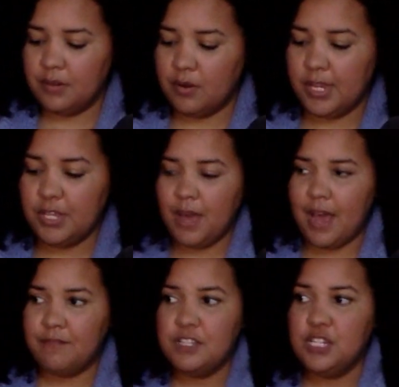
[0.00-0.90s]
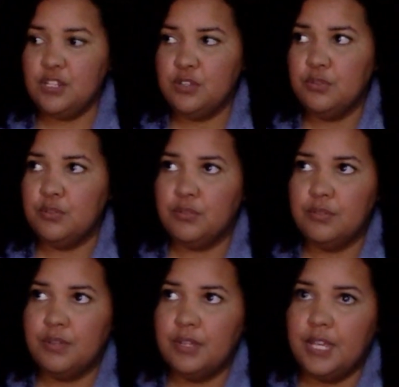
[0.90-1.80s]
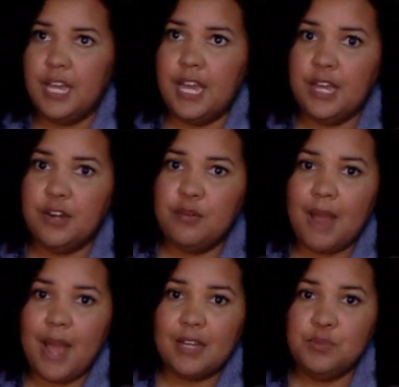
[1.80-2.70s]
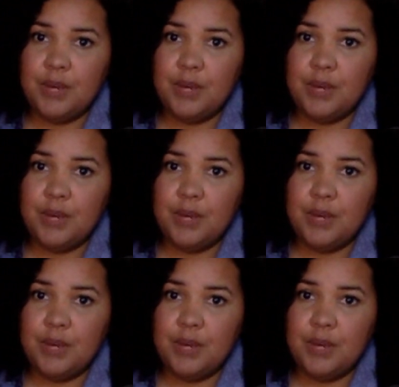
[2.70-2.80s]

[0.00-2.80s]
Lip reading: or have to interact